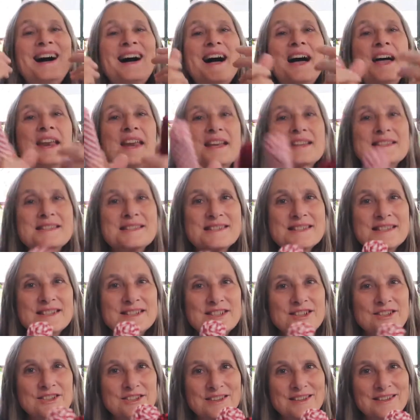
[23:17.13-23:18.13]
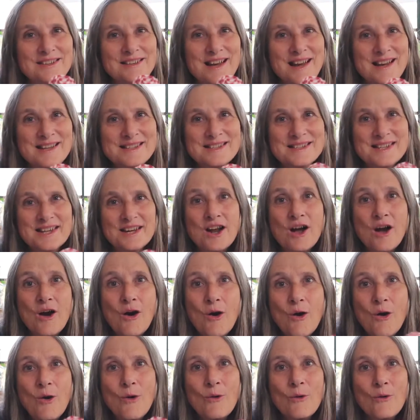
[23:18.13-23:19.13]
and I said, you, I said,
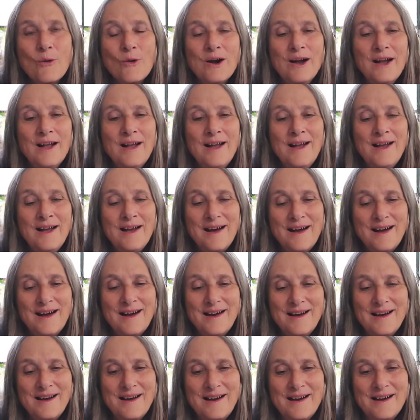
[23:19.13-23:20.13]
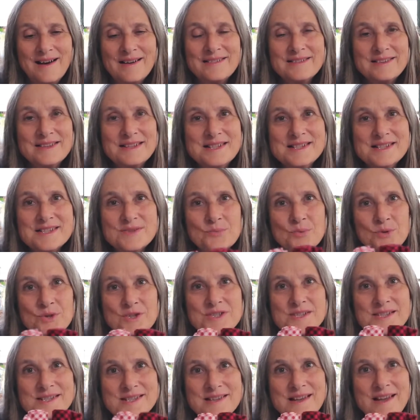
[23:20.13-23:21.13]
oh, these were
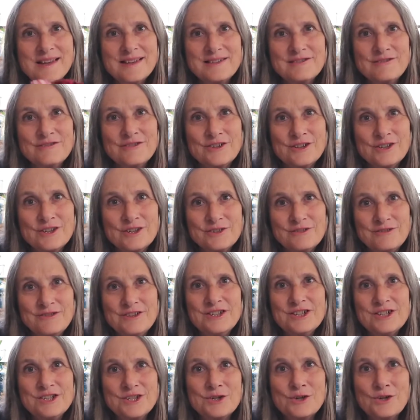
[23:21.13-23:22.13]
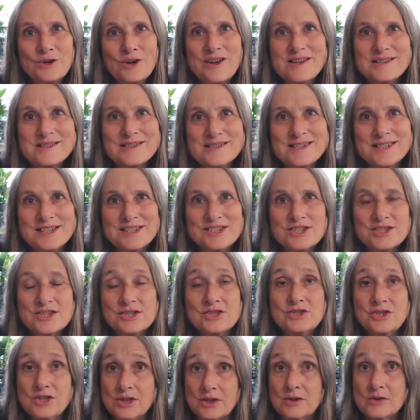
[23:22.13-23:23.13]
designed for finishing cross
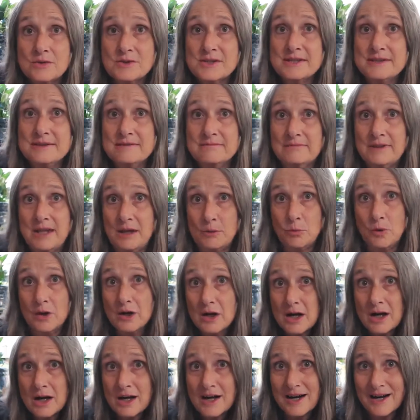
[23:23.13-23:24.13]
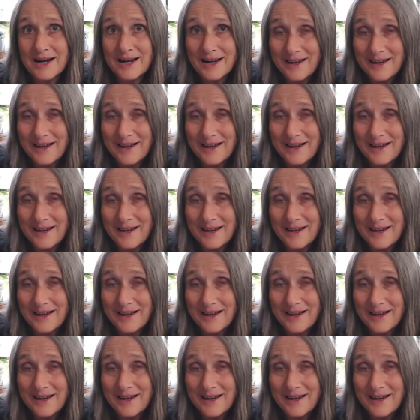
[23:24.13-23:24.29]
stitches. She goes, they were.